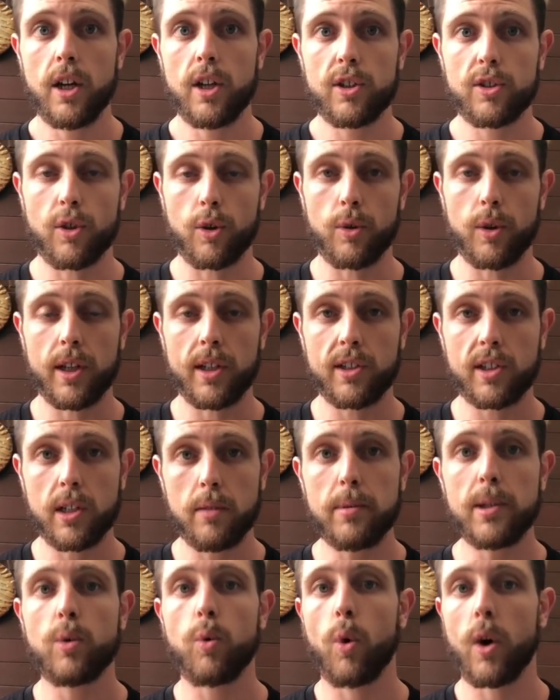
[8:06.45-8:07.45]
So it's going
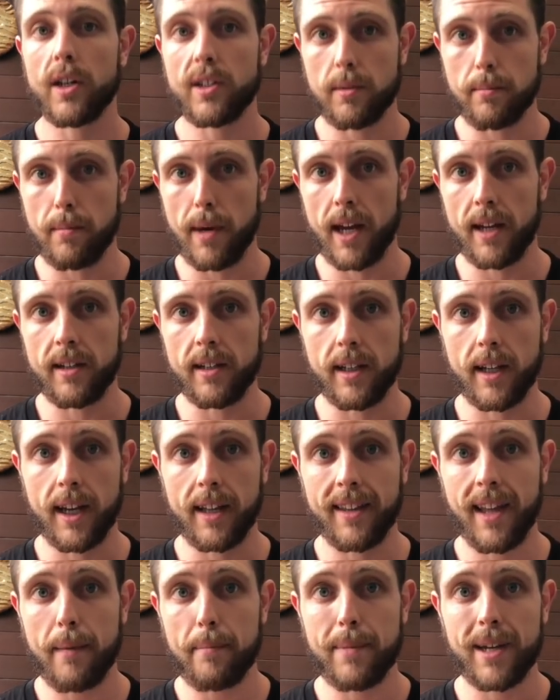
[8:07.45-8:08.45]
to be quite demanding,
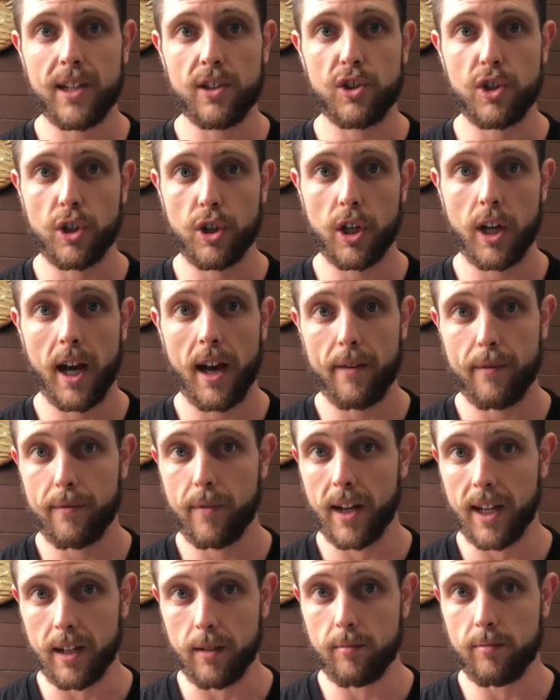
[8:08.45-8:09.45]
and that means you've got to have
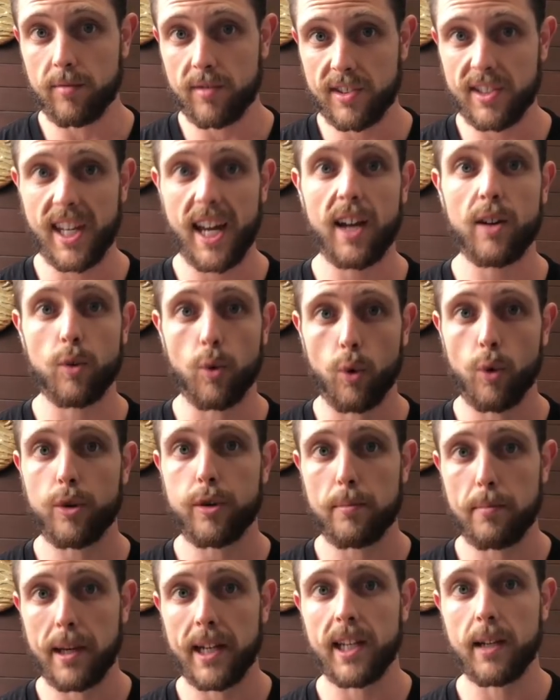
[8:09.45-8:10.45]
a sound
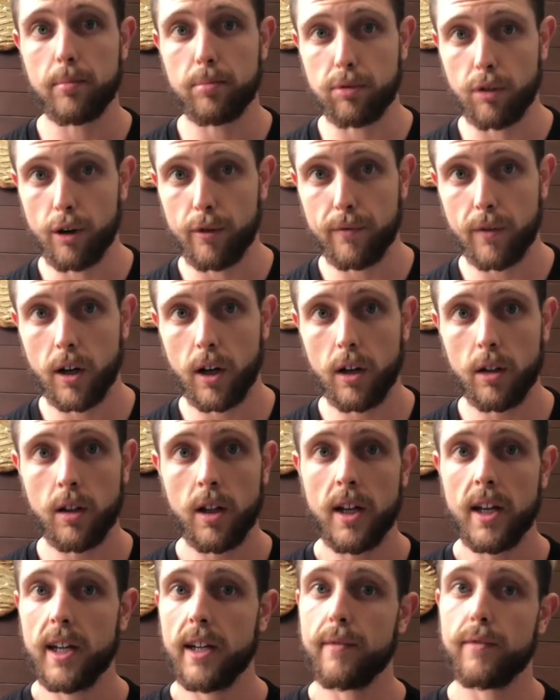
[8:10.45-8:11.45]
orthopedic profile.
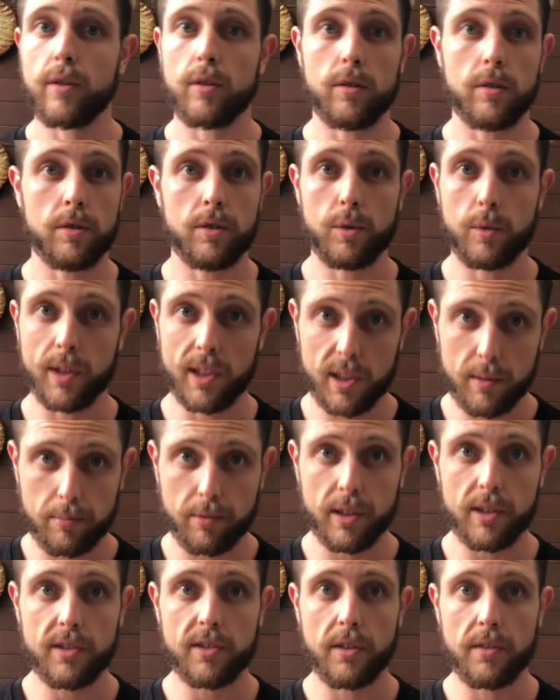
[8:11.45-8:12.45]
If you're doing
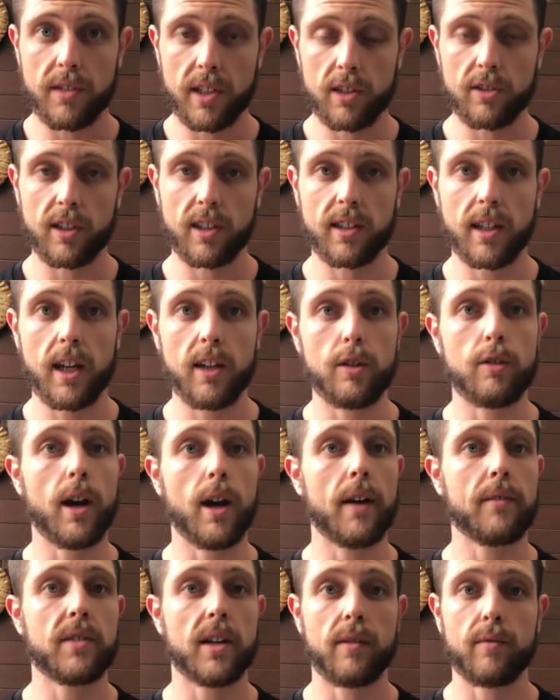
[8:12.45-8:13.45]
sprints and things like that, you
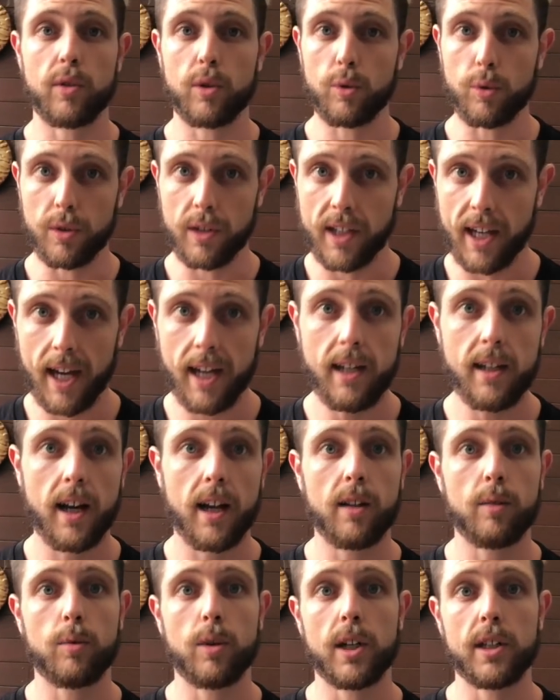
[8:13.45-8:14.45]
have to have a good gait,
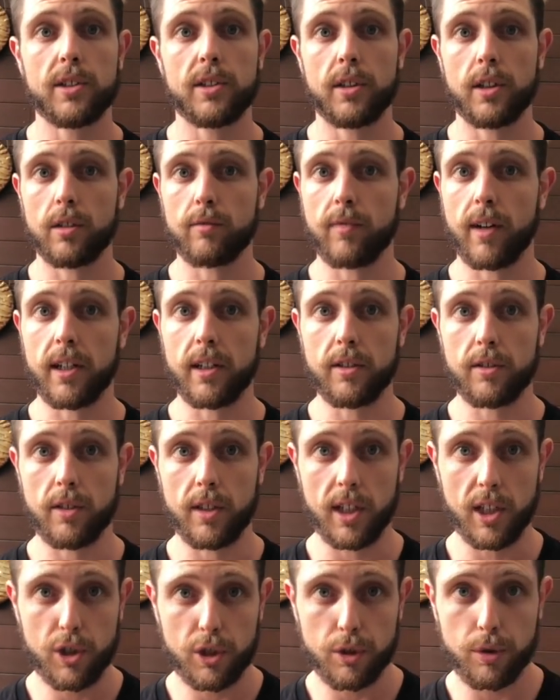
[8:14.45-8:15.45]
otherwise you're going to run into
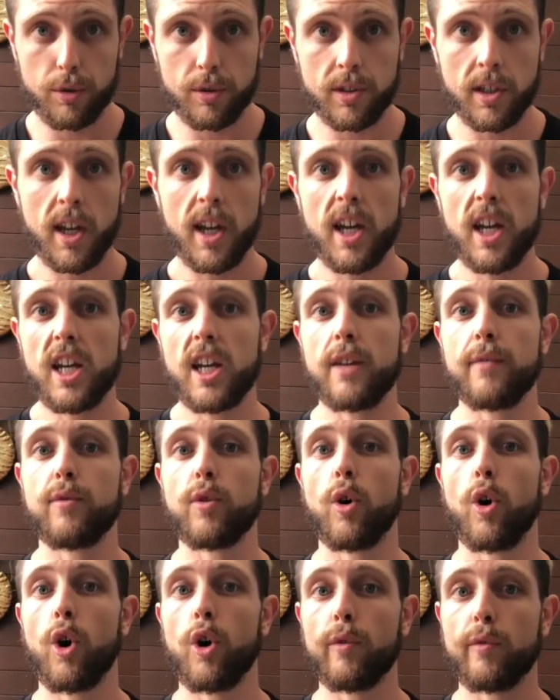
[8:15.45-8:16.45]
issues. If
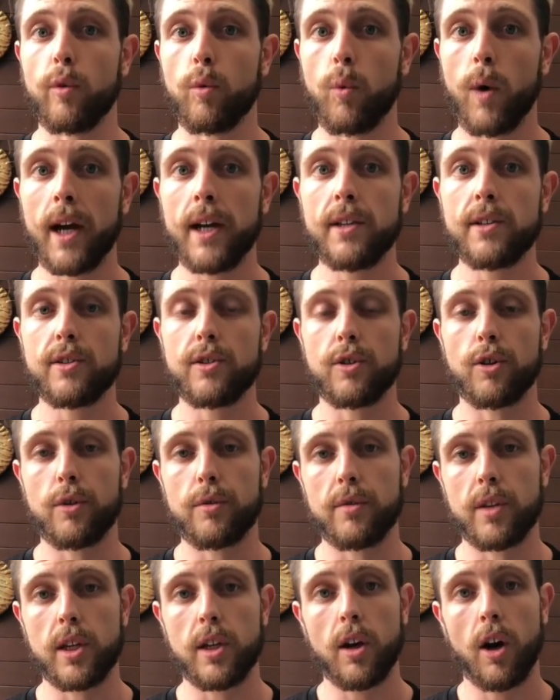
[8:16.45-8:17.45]
you're overweight,
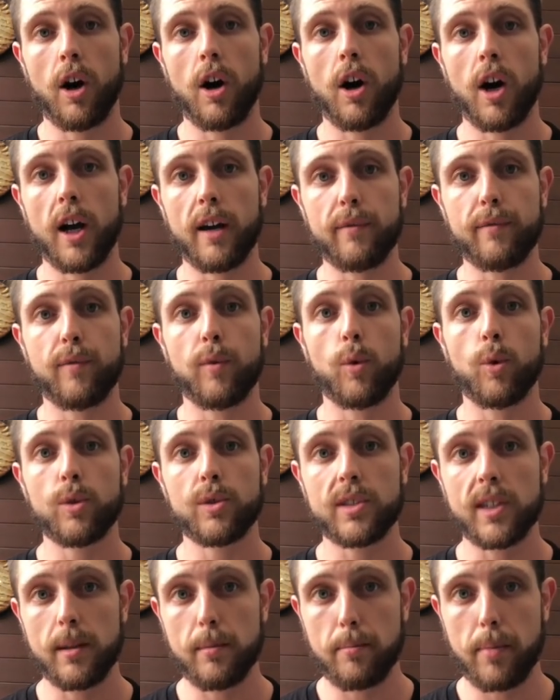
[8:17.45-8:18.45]
the high
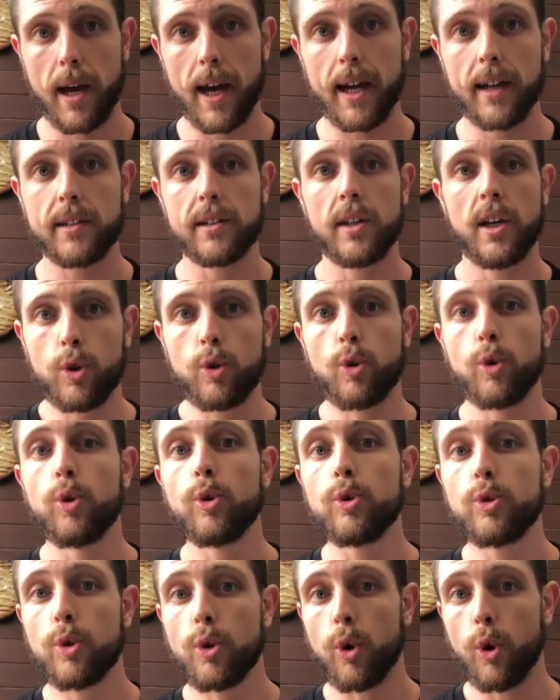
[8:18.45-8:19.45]
force impact
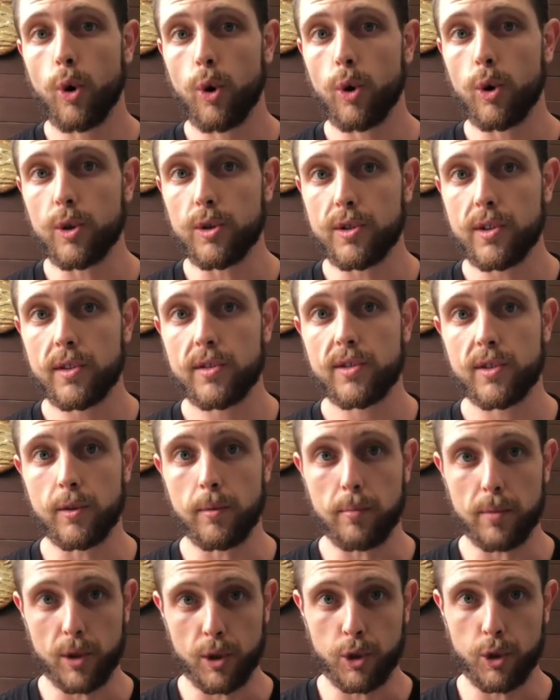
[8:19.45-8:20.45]
could cause
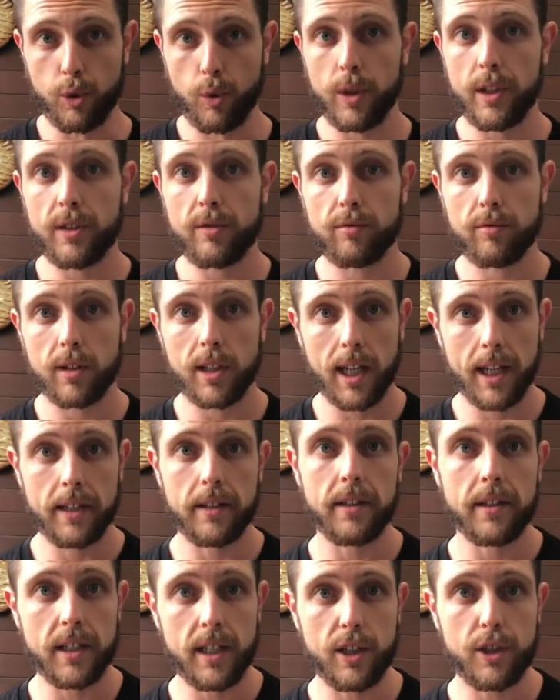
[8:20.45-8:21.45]
some joint
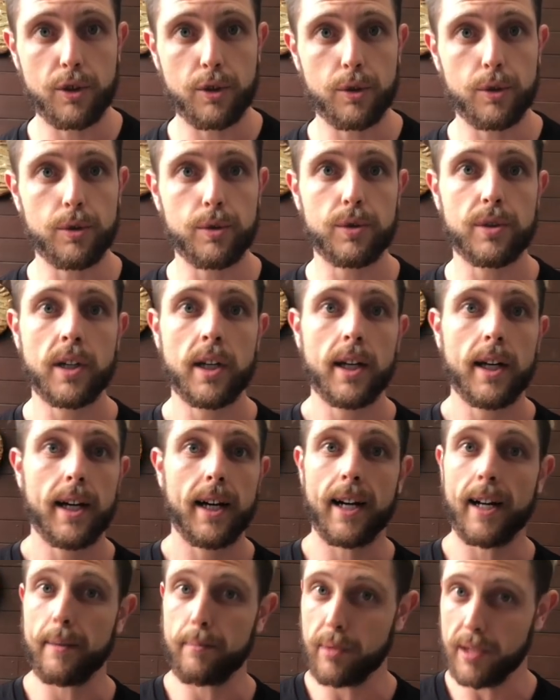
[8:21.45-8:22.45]
related issues,
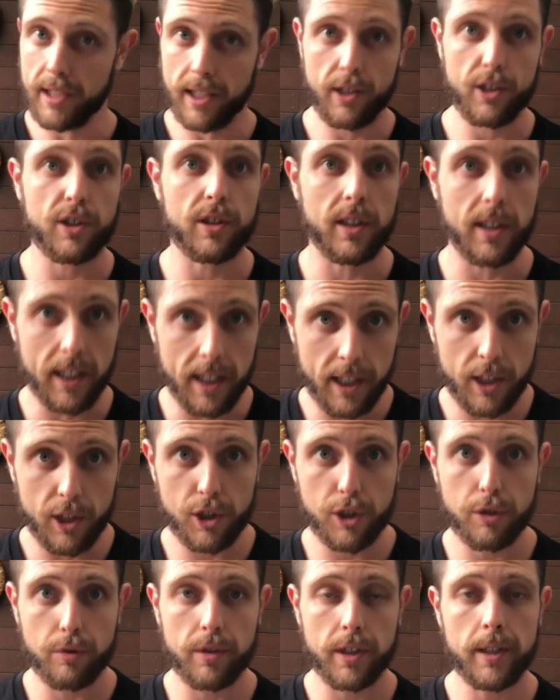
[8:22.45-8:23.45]
potentially
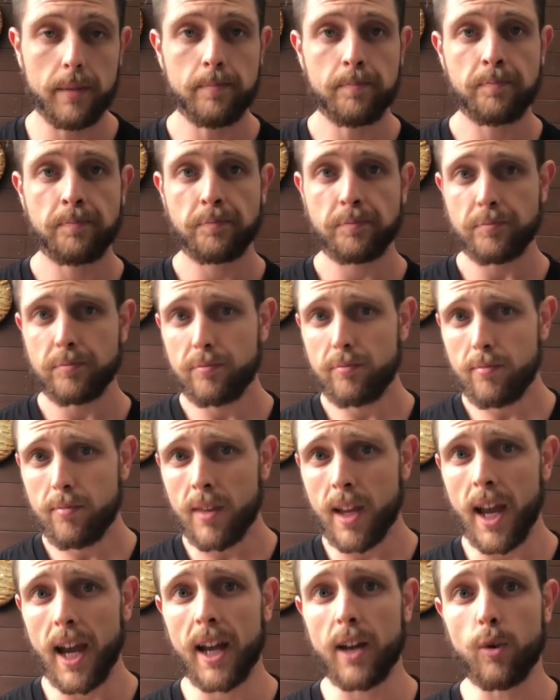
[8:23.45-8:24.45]
injury,
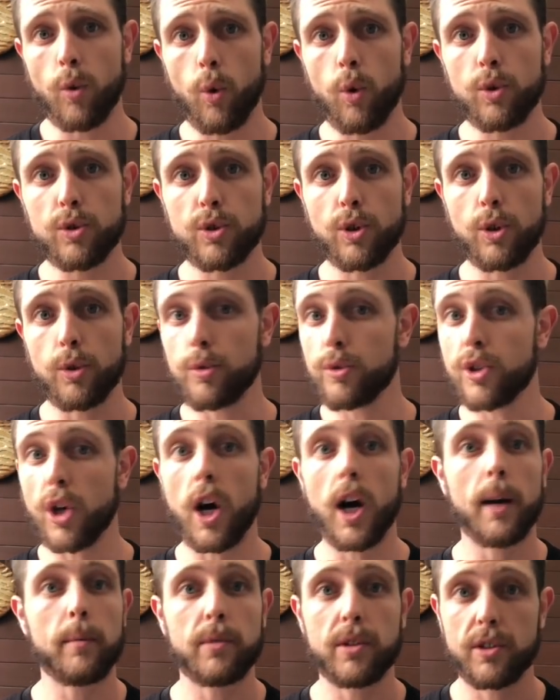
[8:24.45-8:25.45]
and also
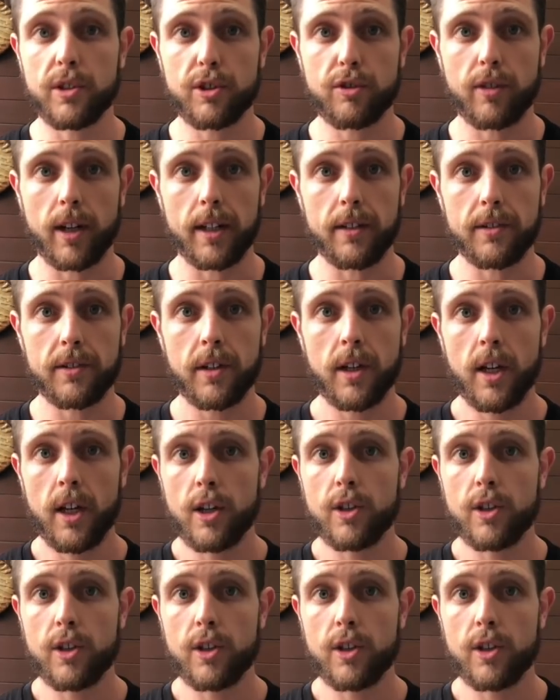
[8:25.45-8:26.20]
time constraints.